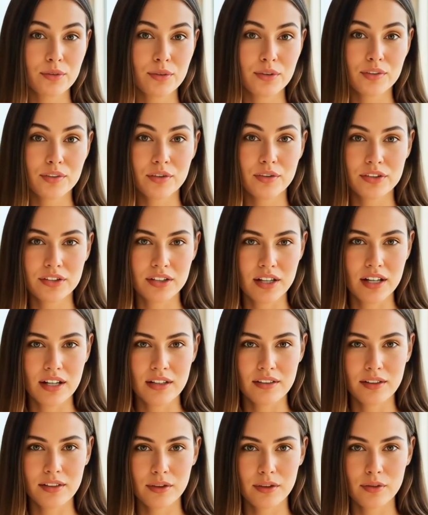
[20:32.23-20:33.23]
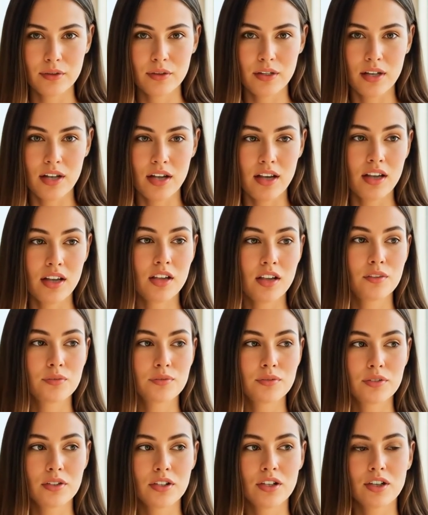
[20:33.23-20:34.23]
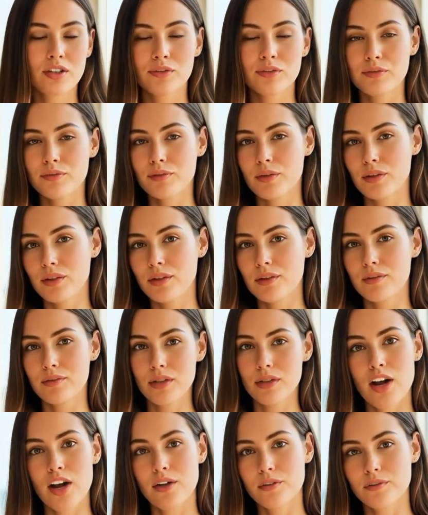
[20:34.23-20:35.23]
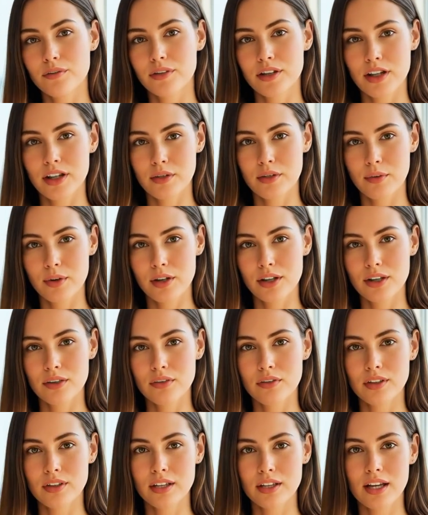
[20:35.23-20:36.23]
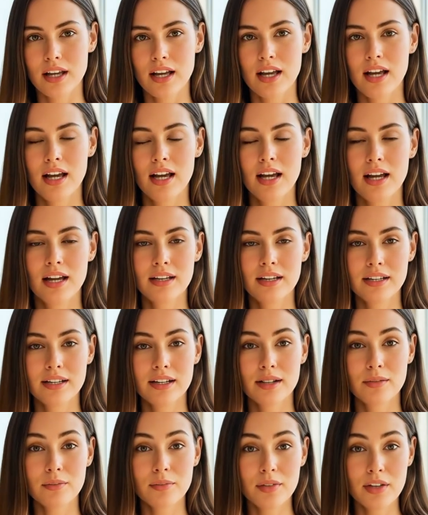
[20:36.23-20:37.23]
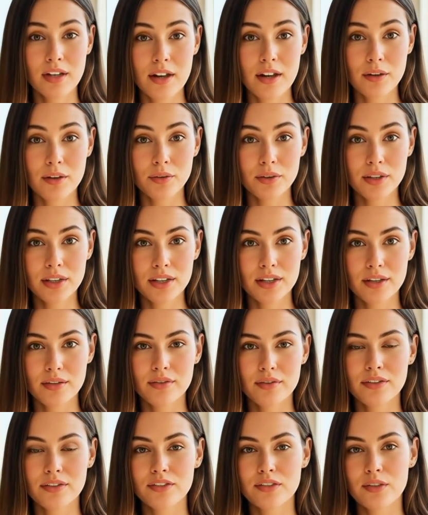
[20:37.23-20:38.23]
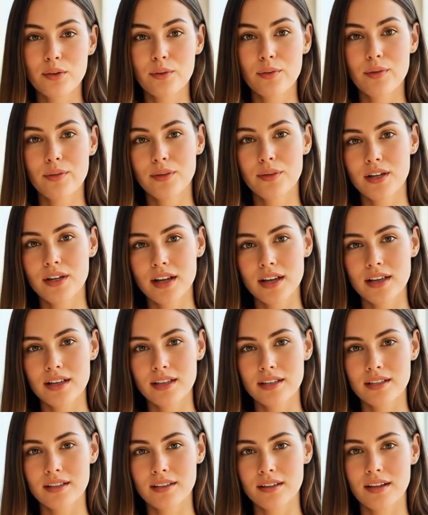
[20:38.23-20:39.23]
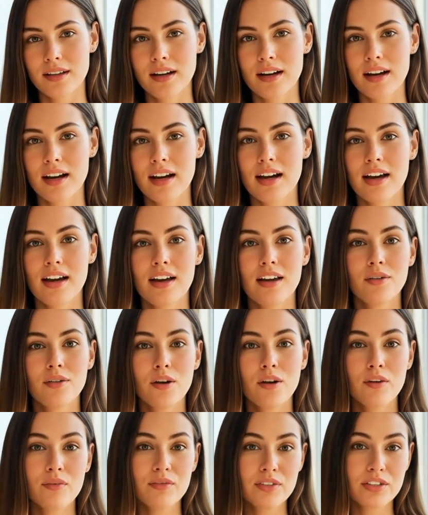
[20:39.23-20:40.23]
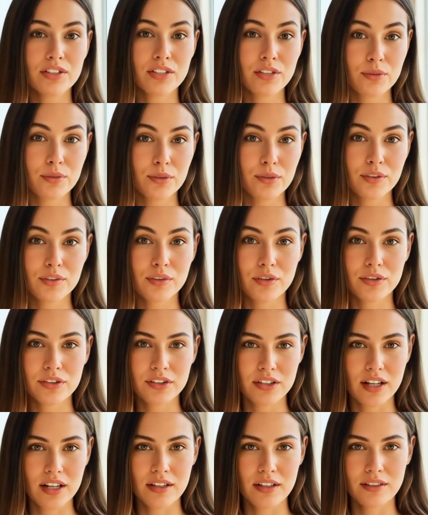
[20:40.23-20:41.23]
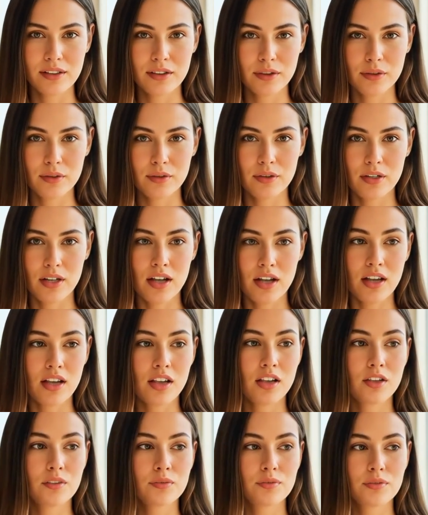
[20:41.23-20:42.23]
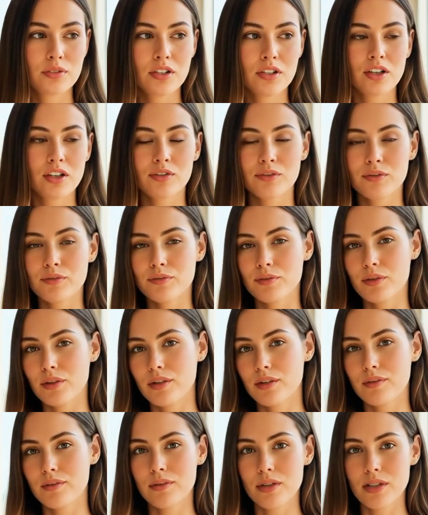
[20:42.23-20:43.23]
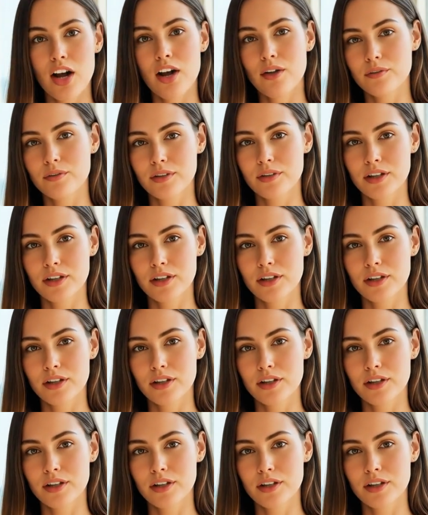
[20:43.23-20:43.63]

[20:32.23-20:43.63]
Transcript: It sounds like a wonderful opportunity, Martha said when I told her. But what does your instinct tell you? I'm scared, I admitted. What if I'm making the wrong choice for Lily?